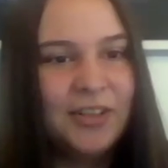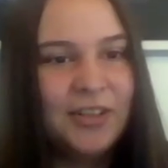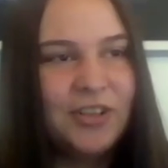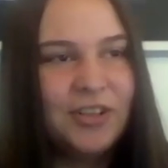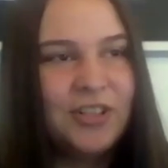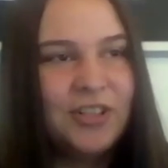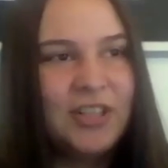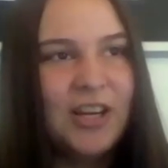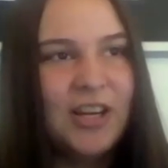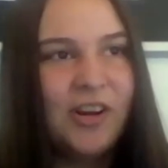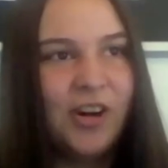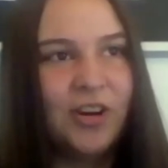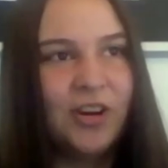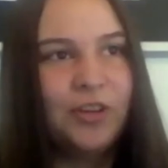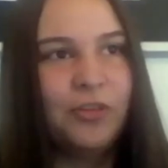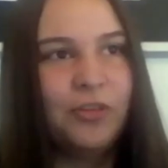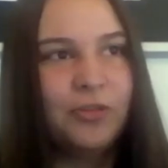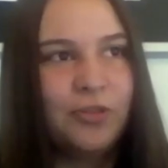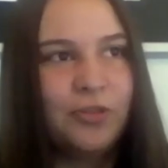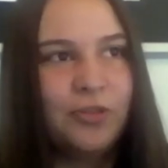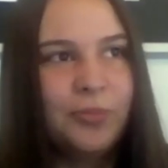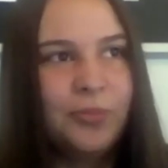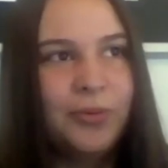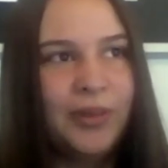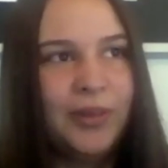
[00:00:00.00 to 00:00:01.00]
usually on a
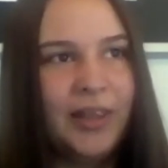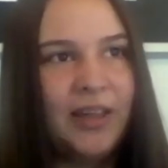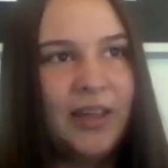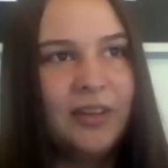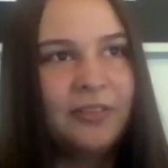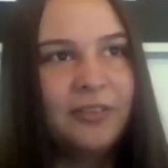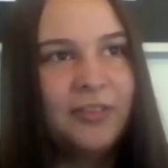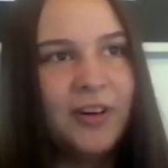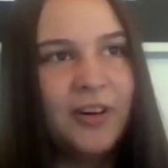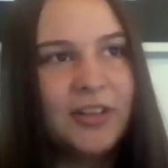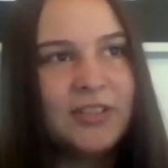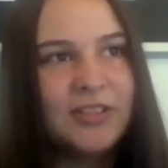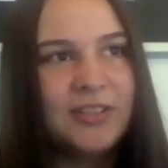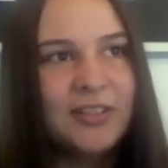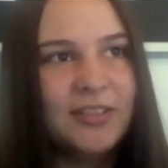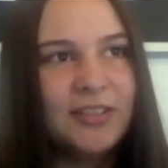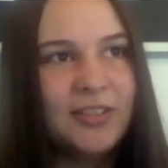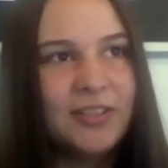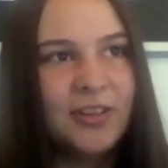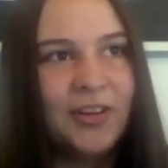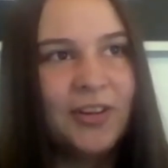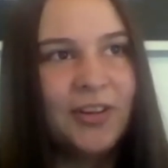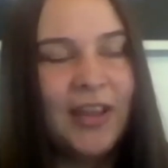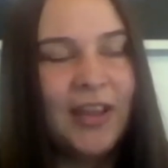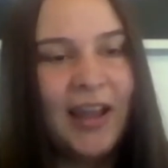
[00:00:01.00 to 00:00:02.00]
group with other fosters, so
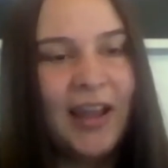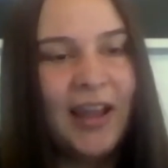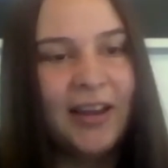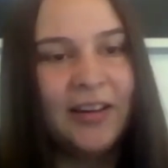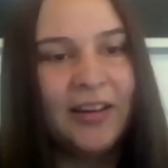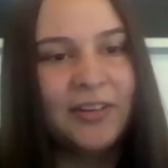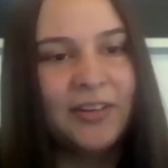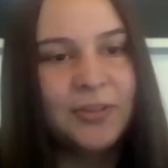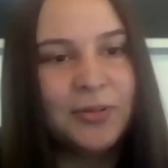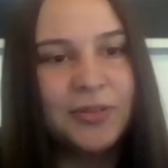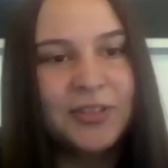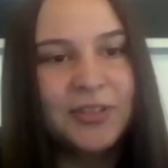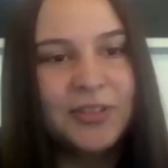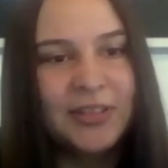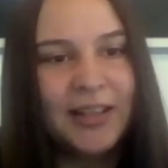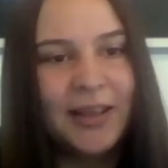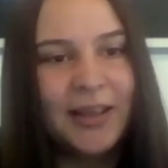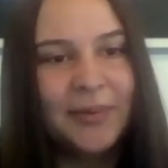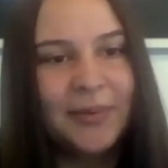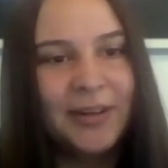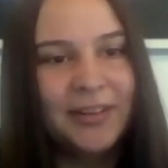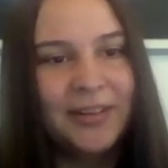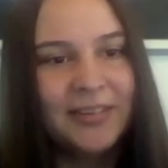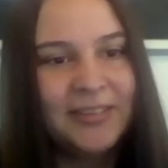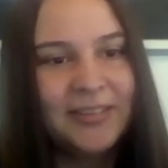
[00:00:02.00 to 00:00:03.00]
you can talk to them
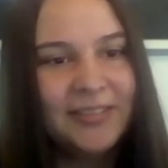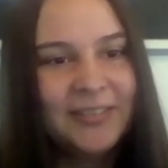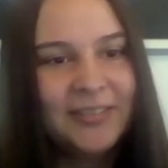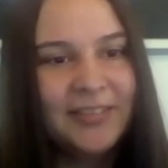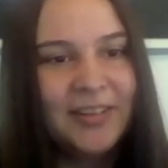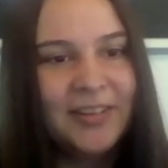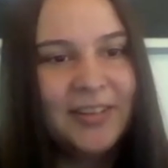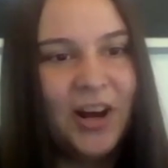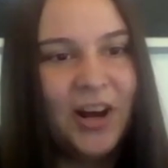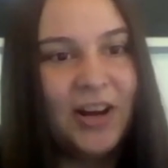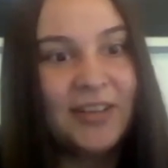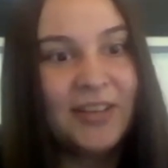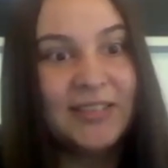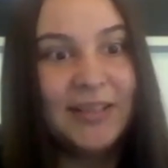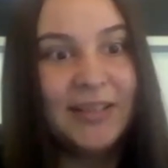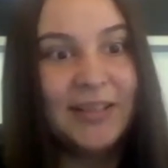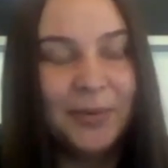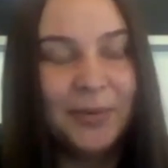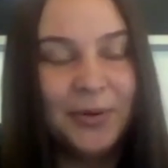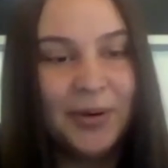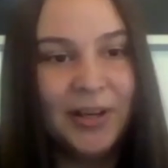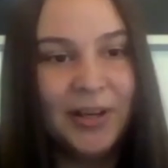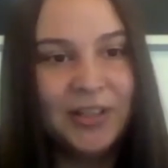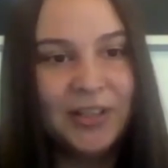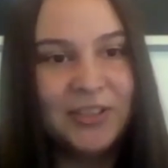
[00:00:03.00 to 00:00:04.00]
and ask them
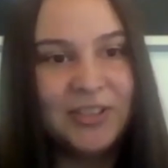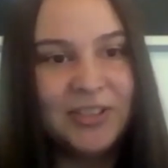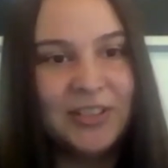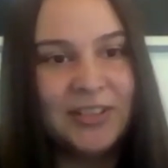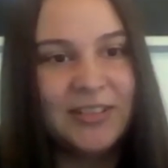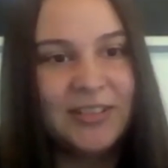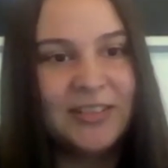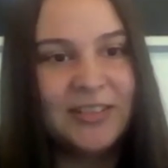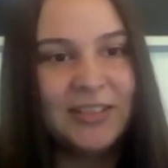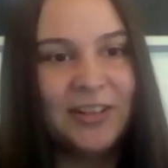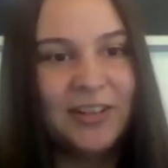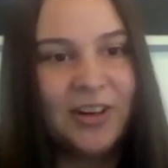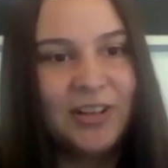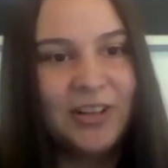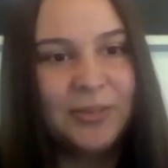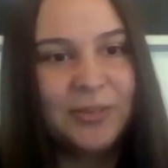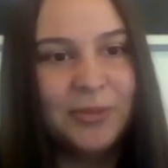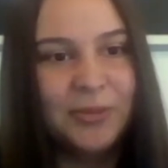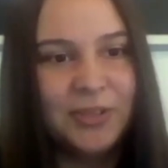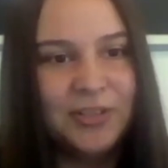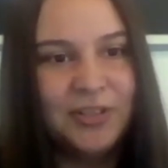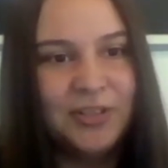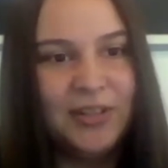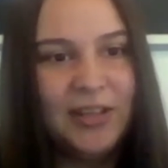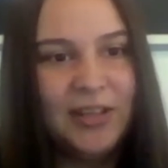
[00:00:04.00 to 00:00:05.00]
questions and ask
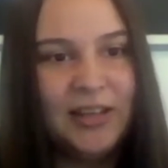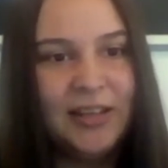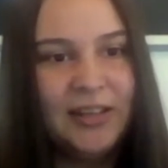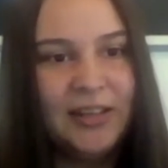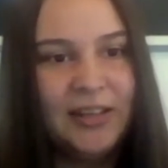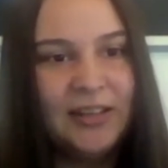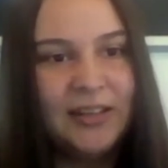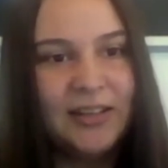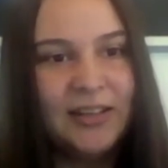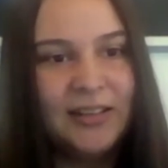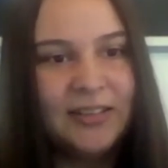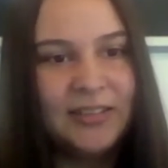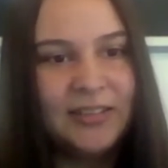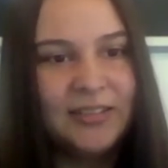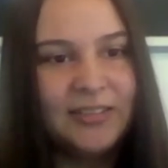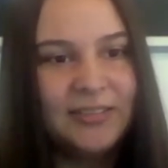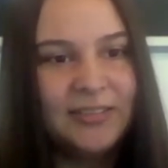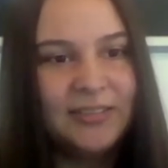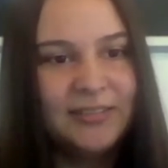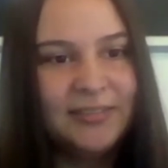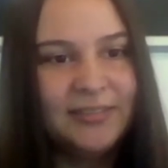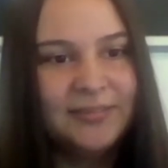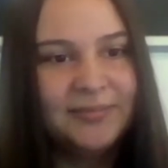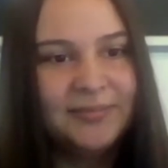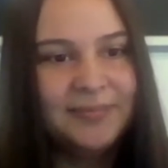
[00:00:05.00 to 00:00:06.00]
what you need. And
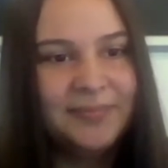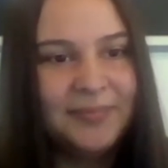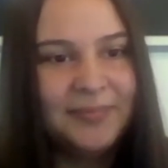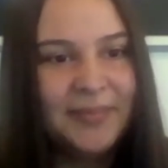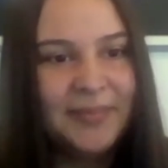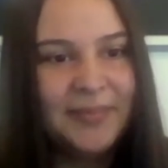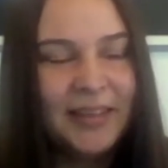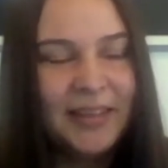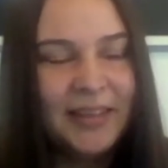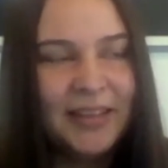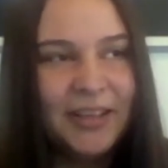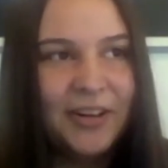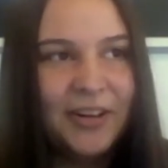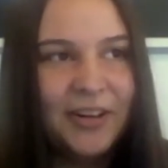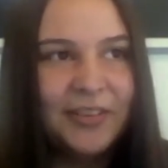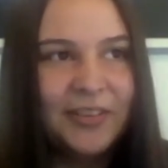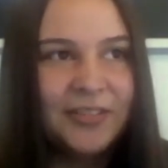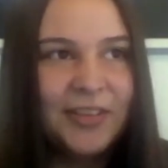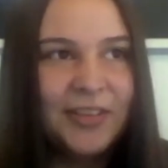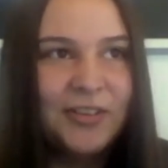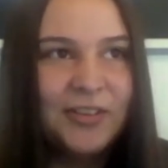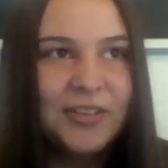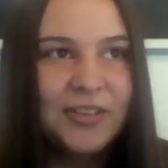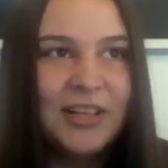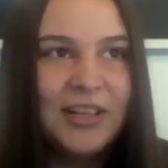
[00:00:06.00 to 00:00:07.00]

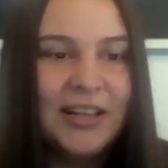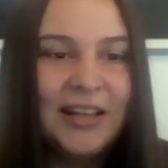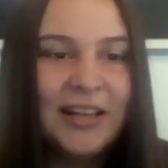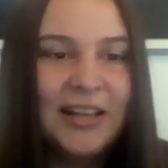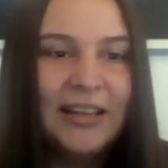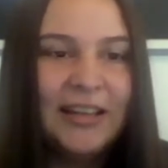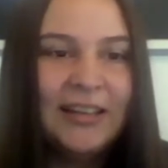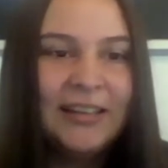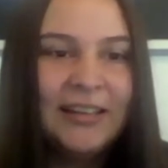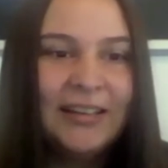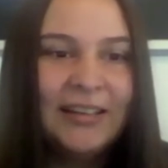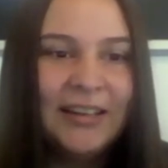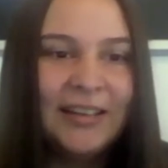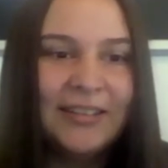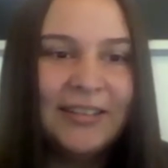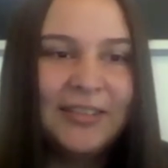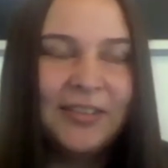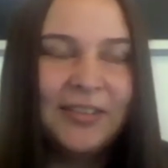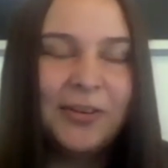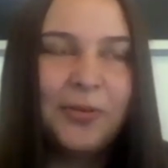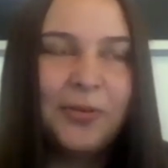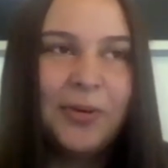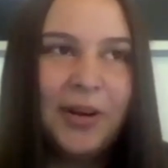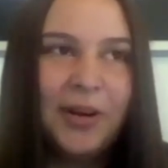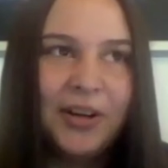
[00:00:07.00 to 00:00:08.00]
usually it's
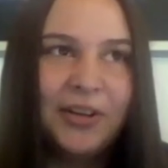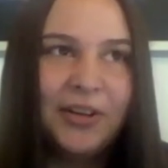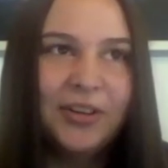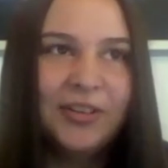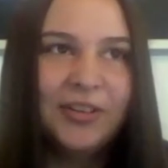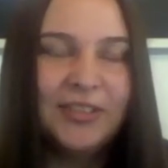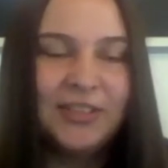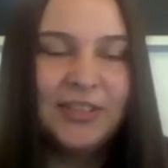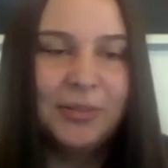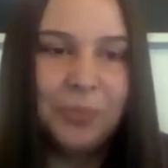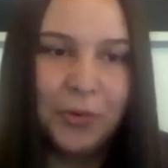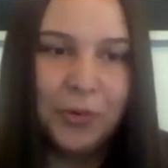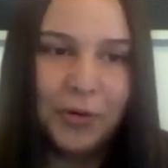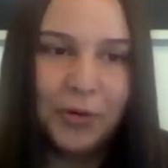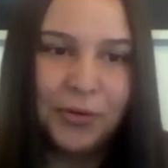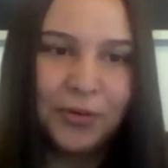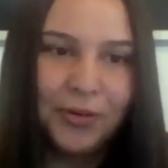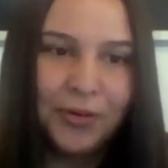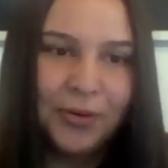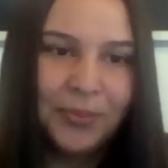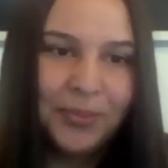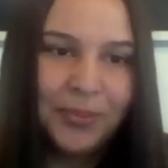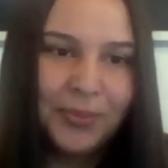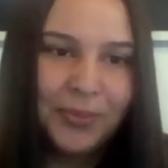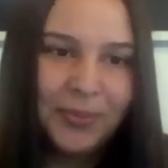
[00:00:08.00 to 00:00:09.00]
quite a good support
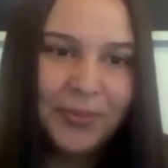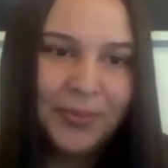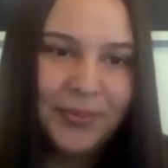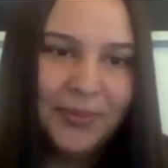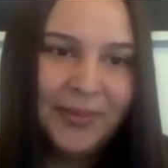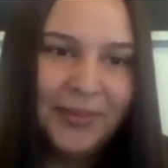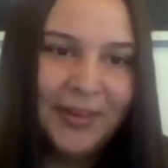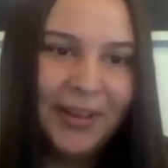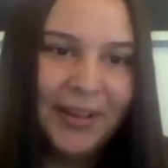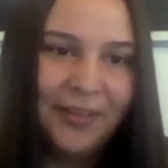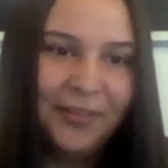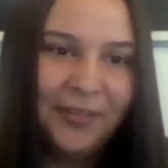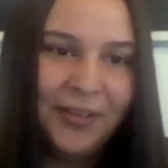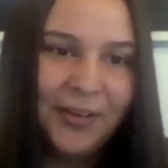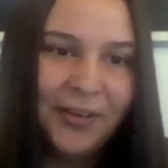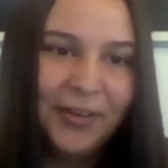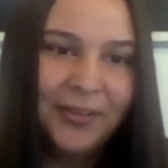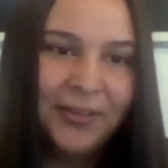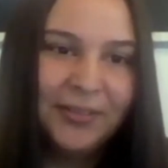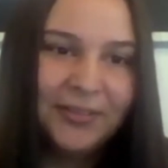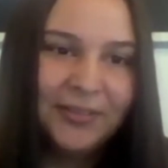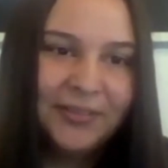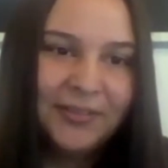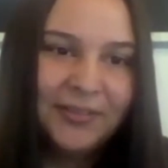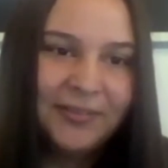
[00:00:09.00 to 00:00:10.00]
group if
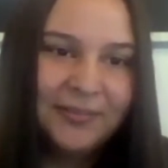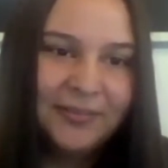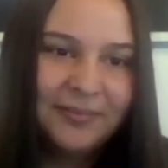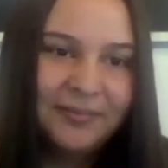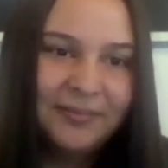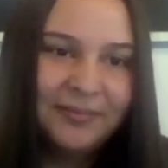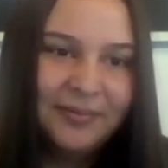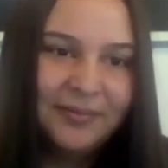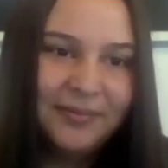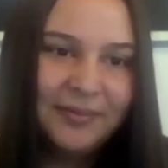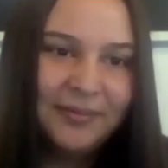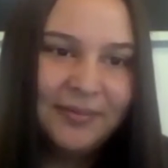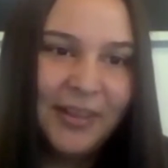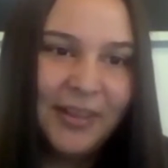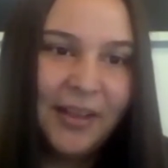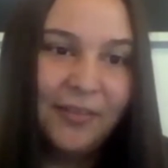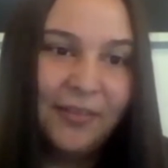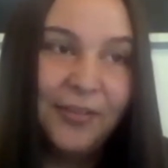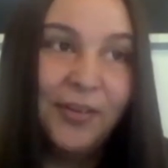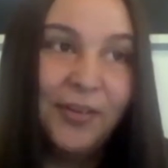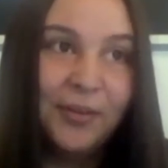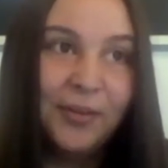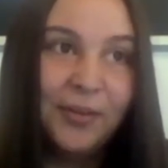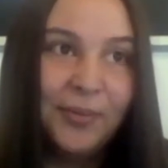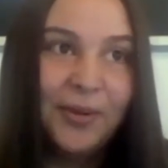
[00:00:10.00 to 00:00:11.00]
you
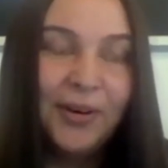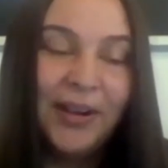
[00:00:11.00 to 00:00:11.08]
communicate.